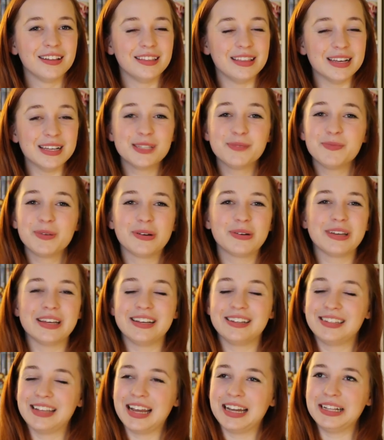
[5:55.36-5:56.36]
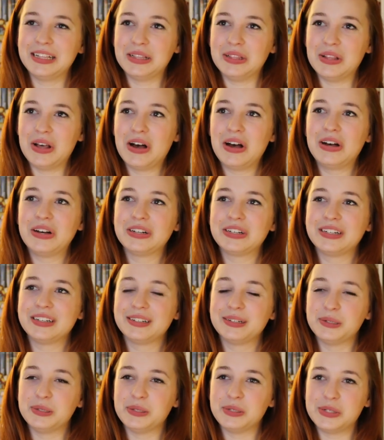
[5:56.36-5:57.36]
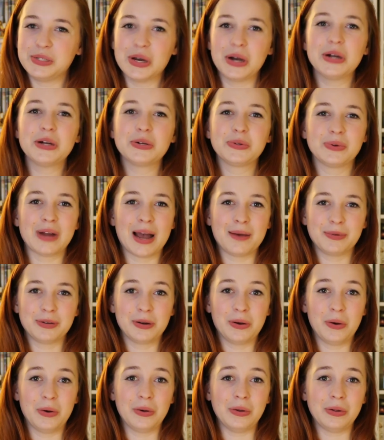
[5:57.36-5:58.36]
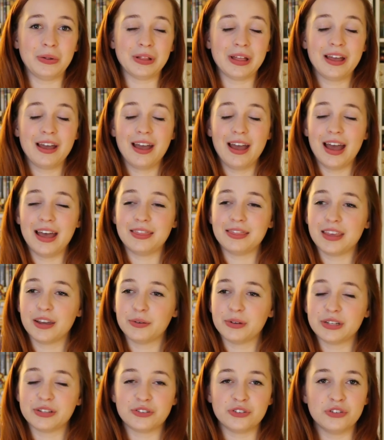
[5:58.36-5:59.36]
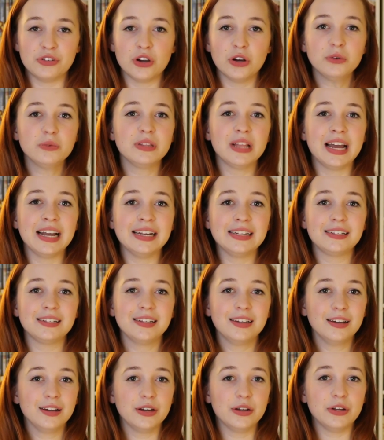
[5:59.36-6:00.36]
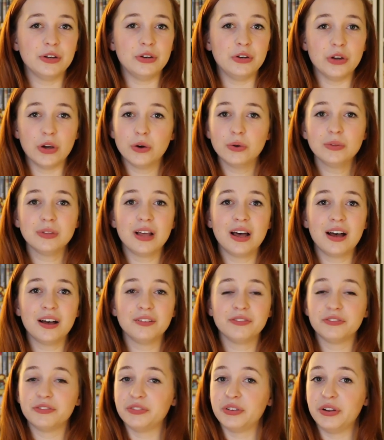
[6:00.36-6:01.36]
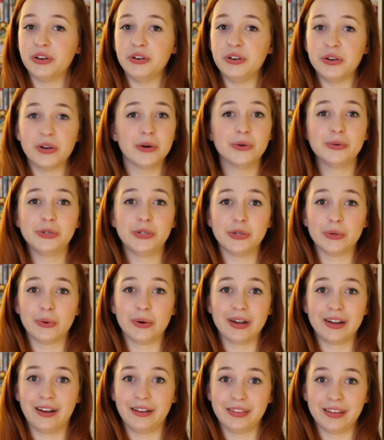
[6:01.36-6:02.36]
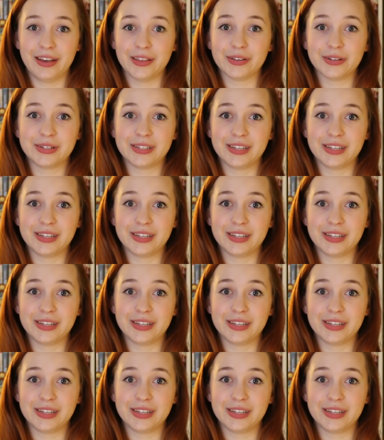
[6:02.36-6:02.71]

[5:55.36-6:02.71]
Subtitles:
This book is a long, dark rabbit hole, and there is no light, no love, no joy on the other